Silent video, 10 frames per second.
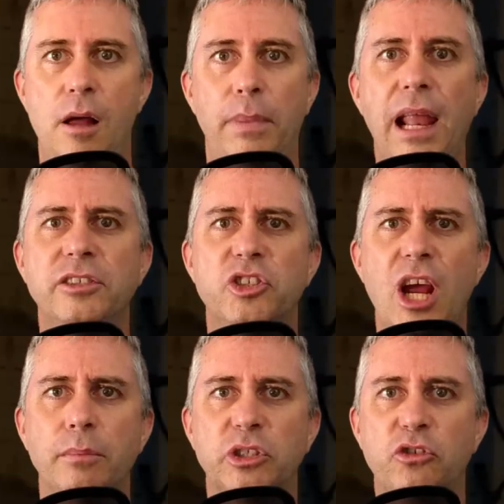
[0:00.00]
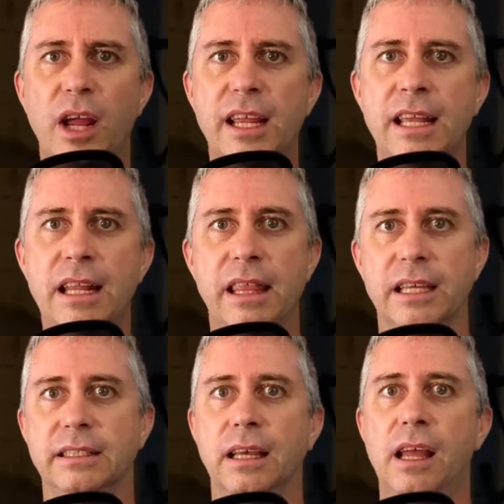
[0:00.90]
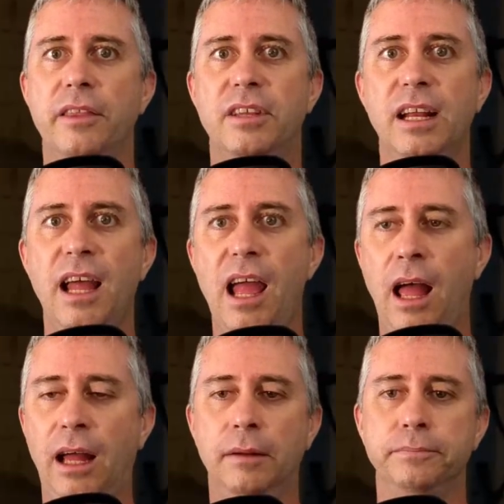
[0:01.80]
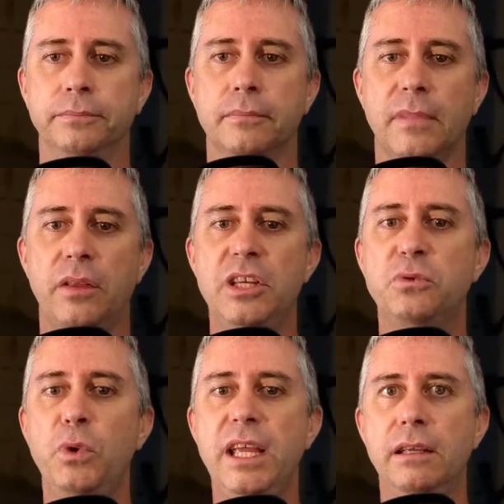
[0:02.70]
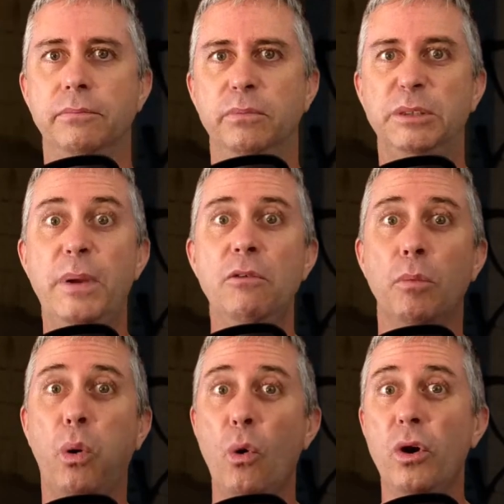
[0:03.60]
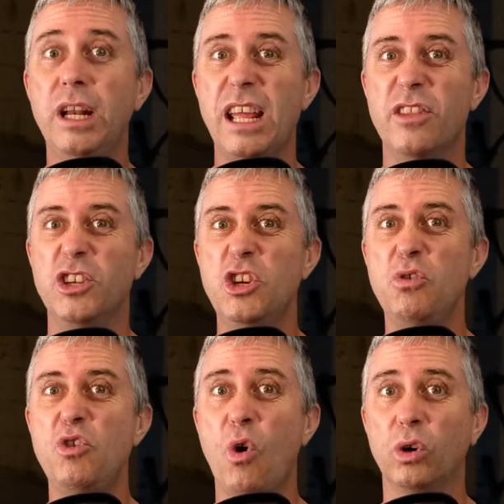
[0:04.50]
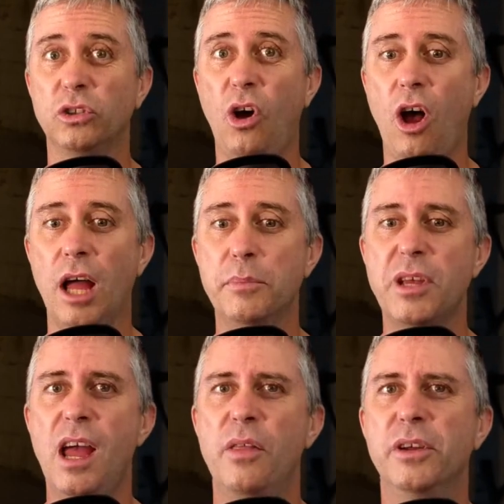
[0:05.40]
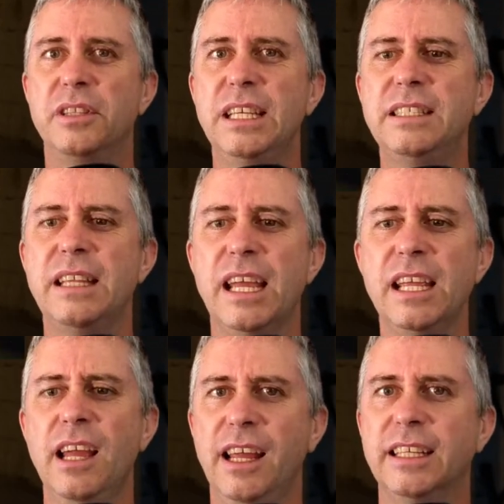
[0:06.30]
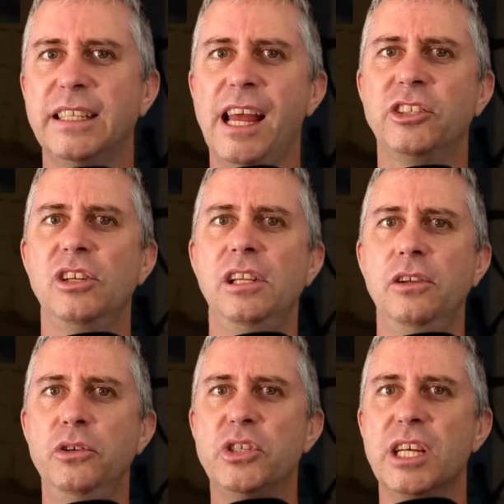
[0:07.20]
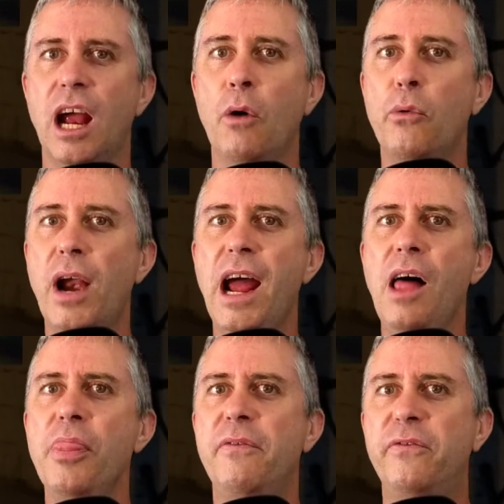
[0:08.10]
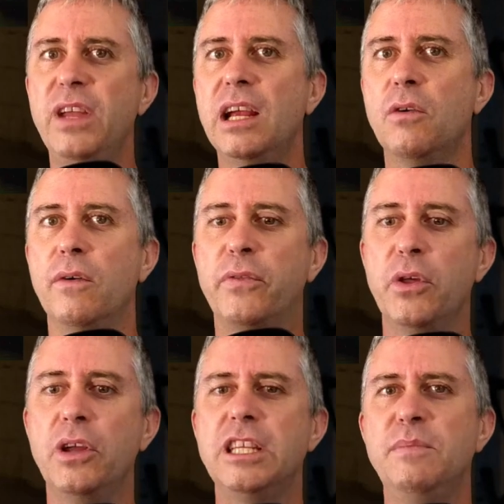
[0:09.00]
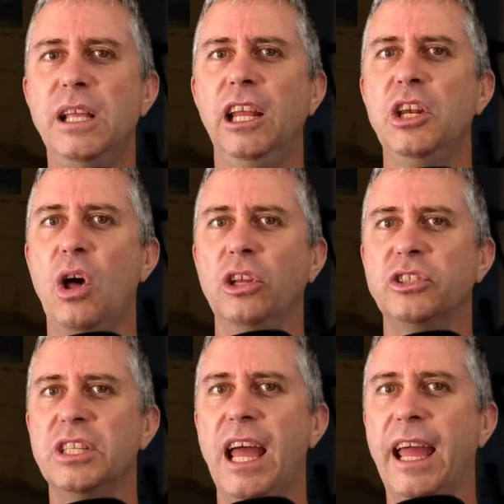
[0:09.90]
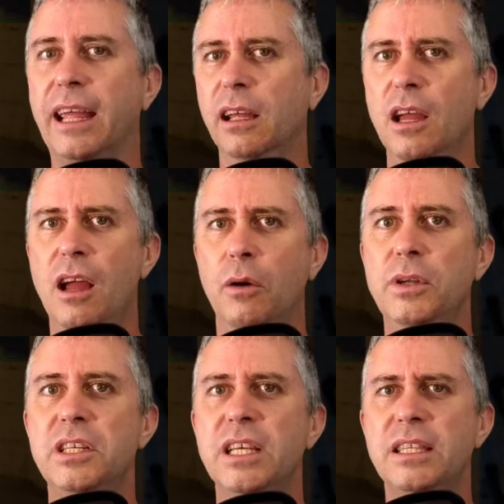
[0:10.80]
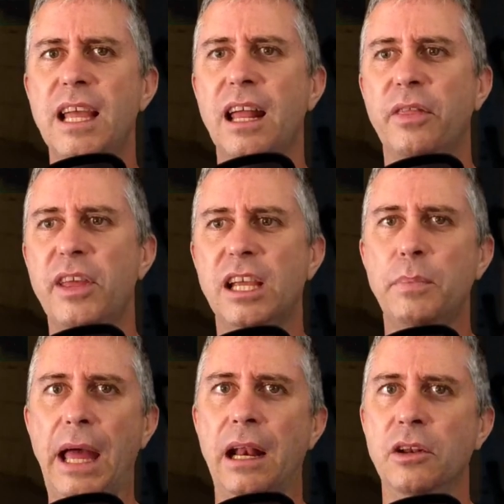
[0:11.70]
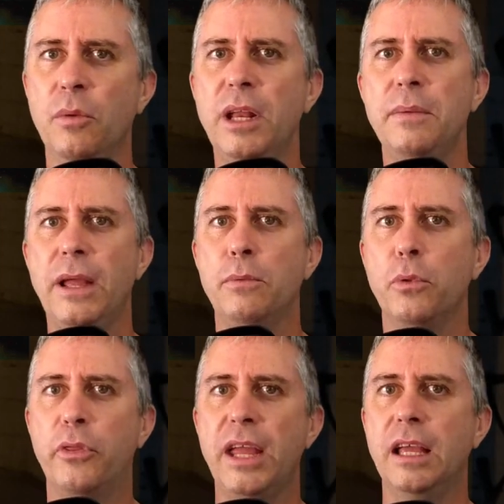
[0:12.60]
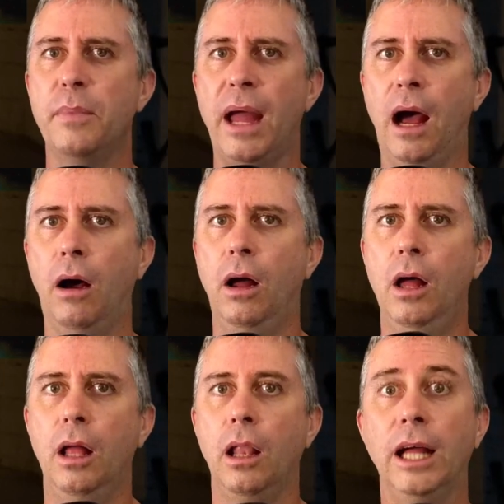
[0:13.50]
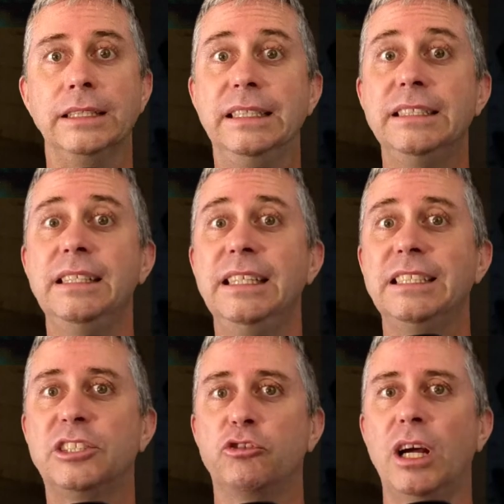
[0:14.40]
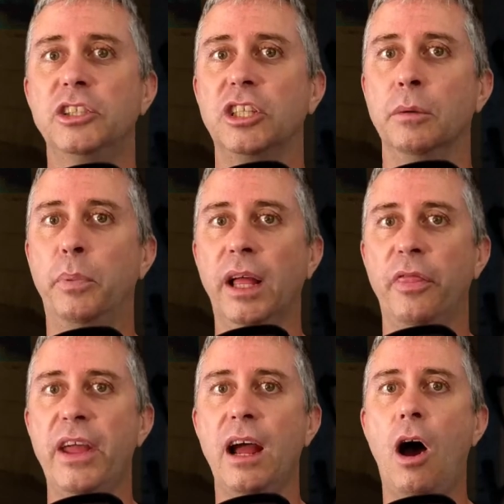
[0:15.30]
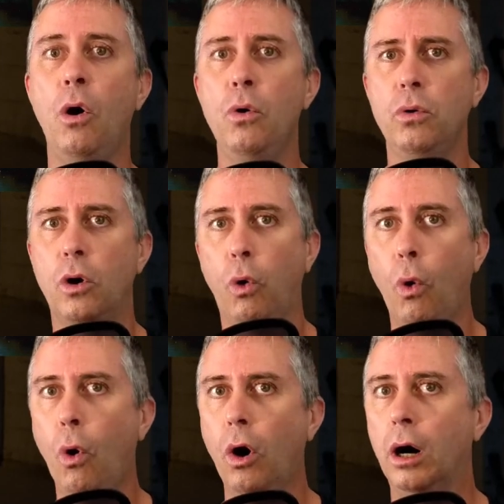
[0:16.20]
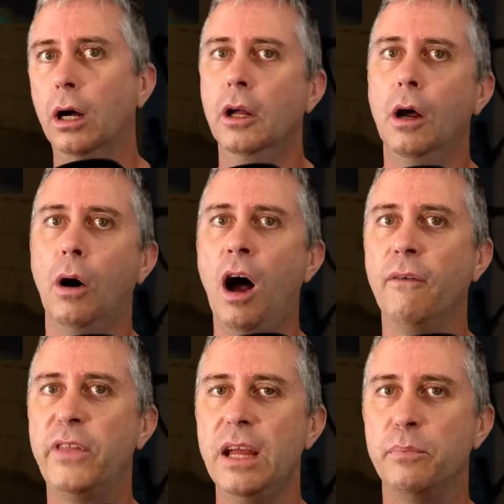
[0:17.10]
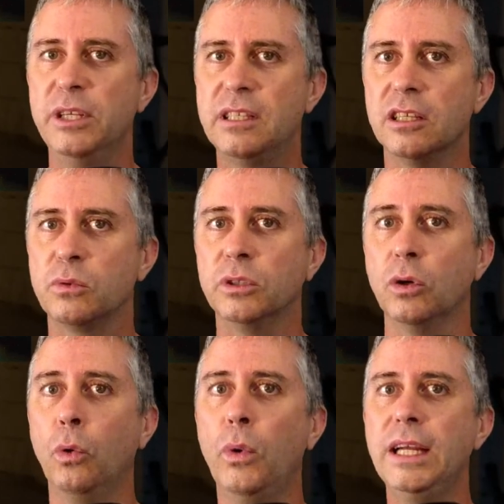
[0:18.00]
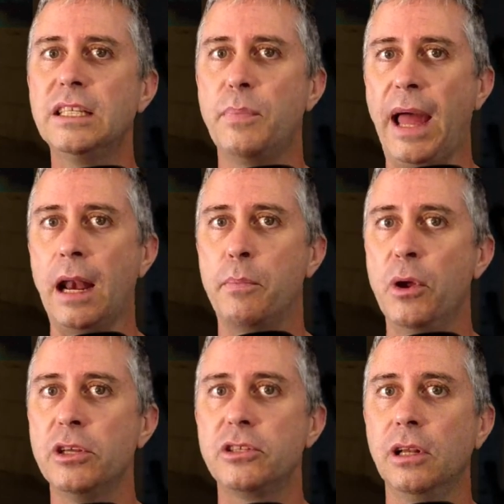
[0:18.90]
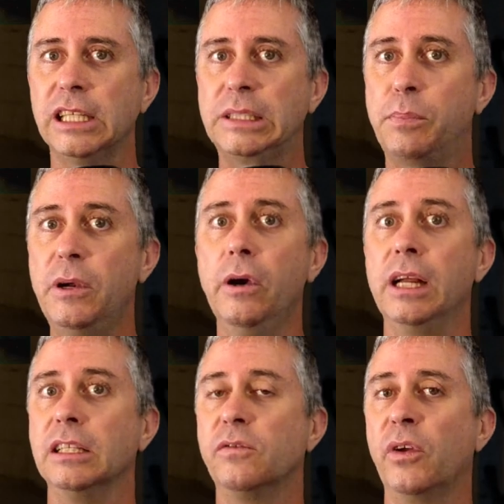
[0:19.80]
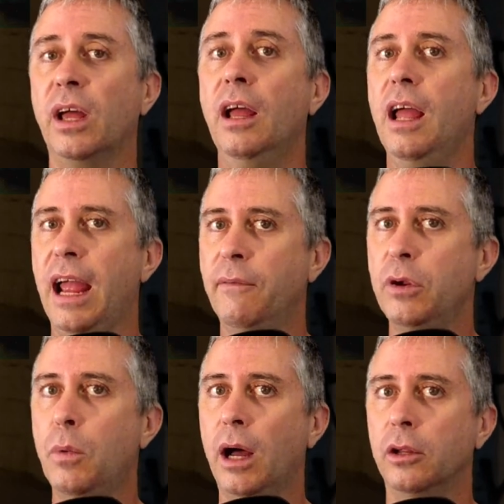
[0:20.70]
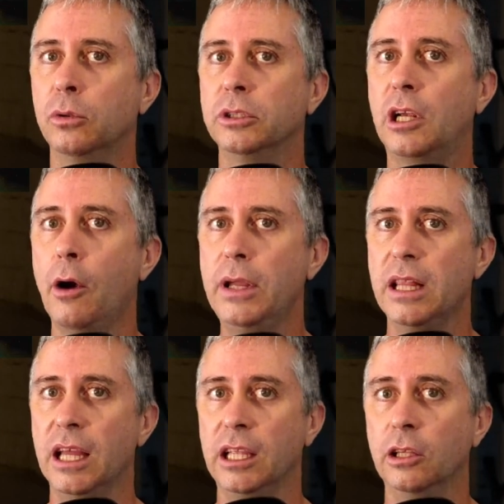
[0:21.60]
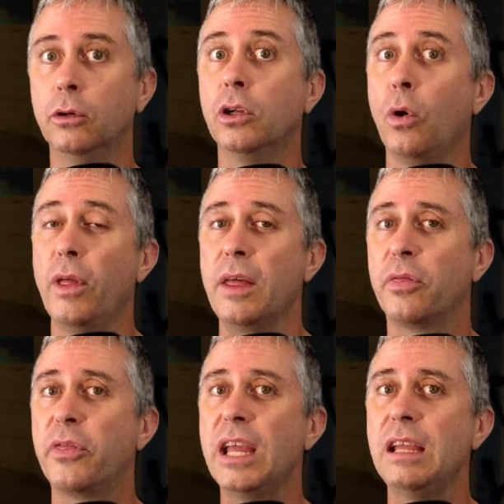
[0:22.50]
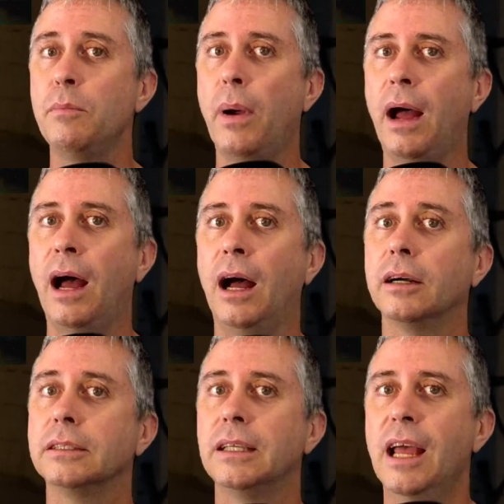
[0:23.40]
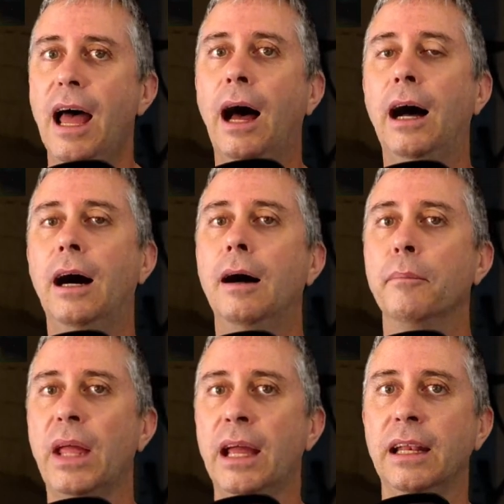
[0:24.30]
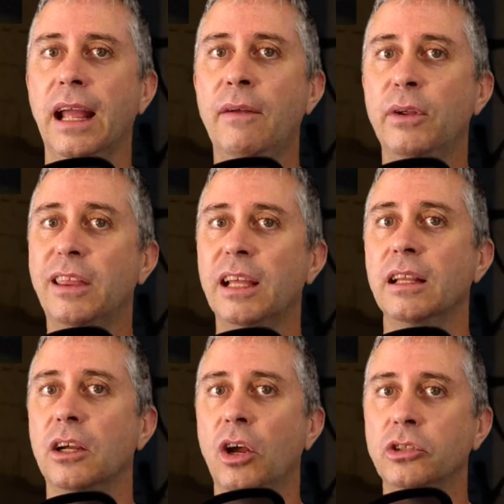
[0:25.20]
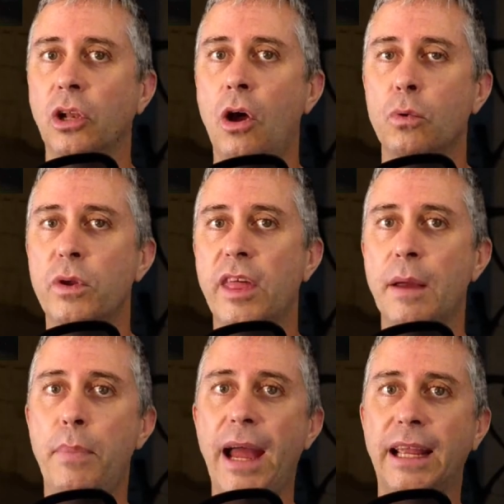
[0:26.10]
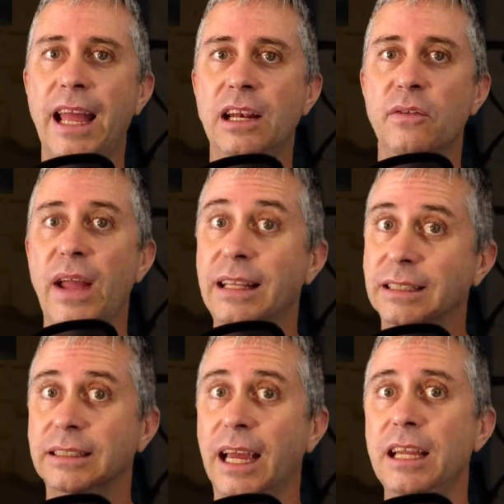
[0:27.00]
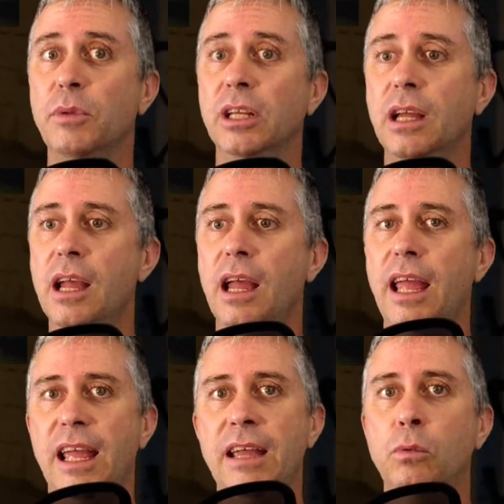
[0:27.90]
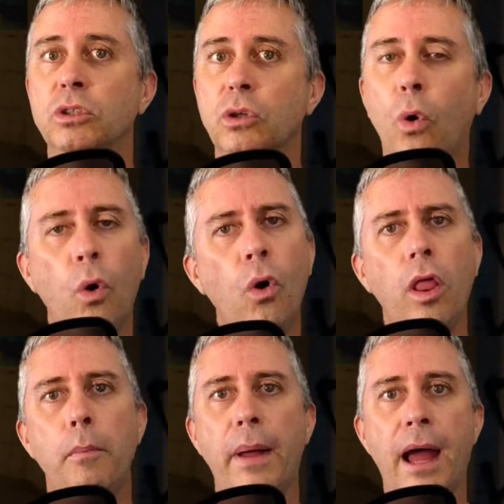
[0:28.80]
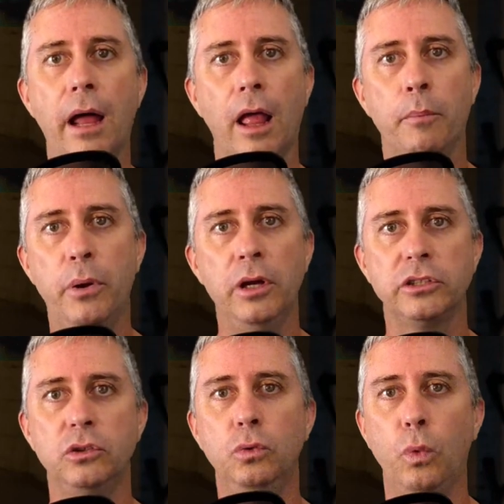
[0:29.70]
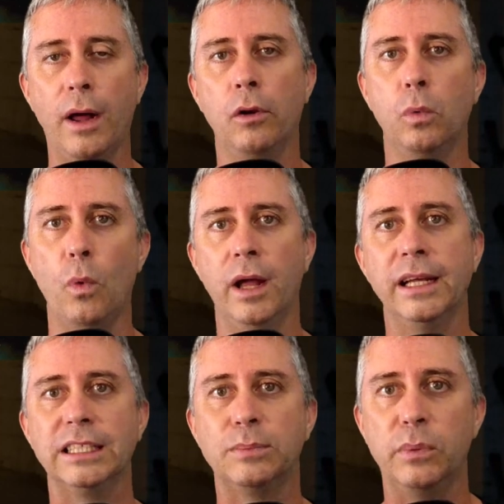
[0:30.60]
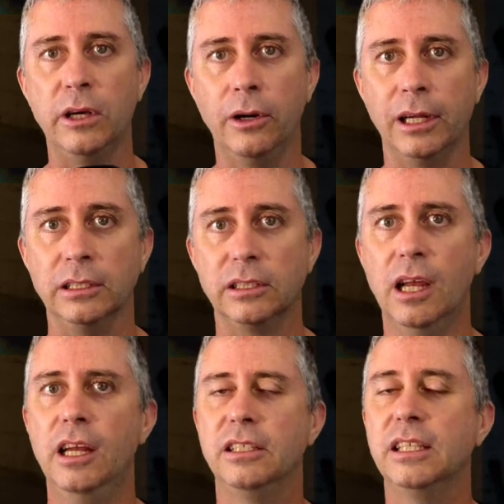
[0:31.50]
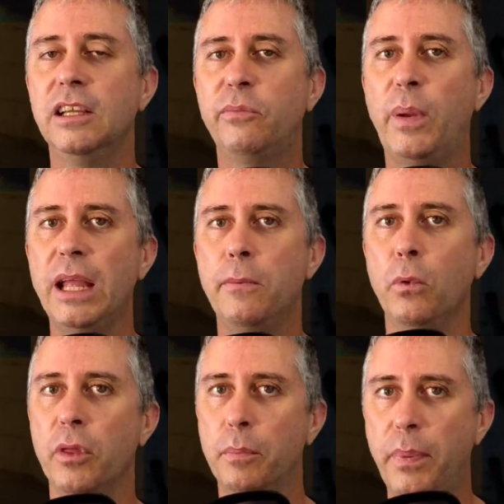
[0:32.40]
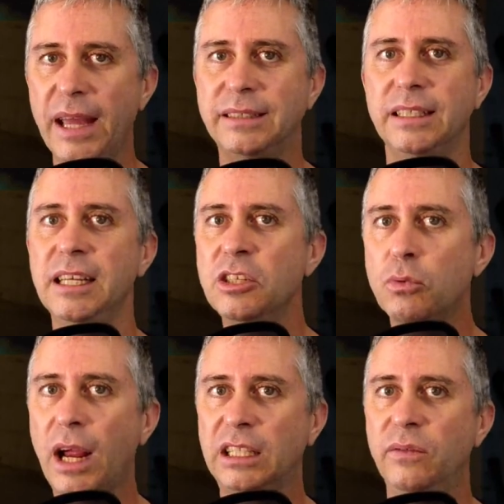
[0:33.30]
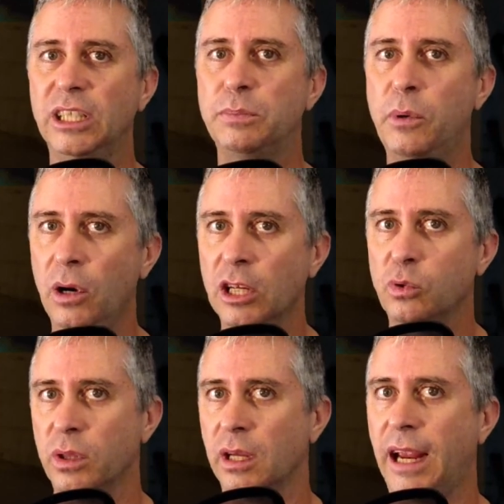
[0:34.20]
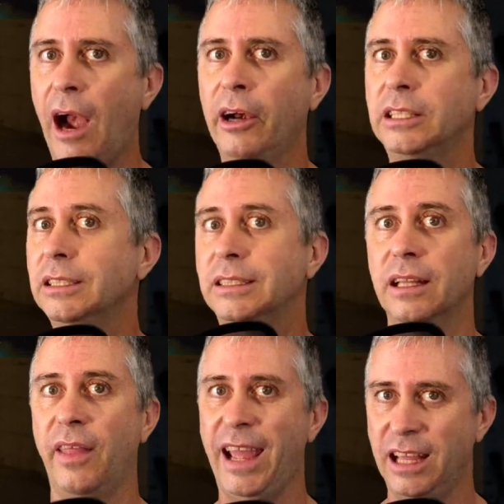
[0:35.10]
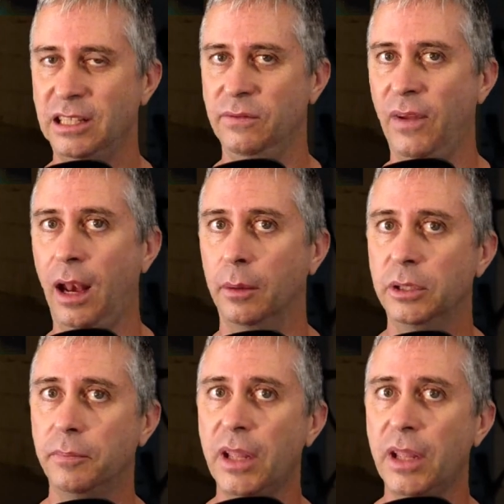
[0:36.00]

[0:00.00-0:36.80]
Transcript: But let's jump straight into this. This week, it's been reported in the New York Times that Disney is actually losing around the figure of $30 million a day. When you sit down and think about it, not many people think about like Disney's structure, but their whole core of their business was always about a personal experience for everyone who was going there. You look at all their theme parks and everything that goes along with their back end of entertainment. It was all about a personal one-on-one experience to give people the best interactive experience with the characters that they had developed.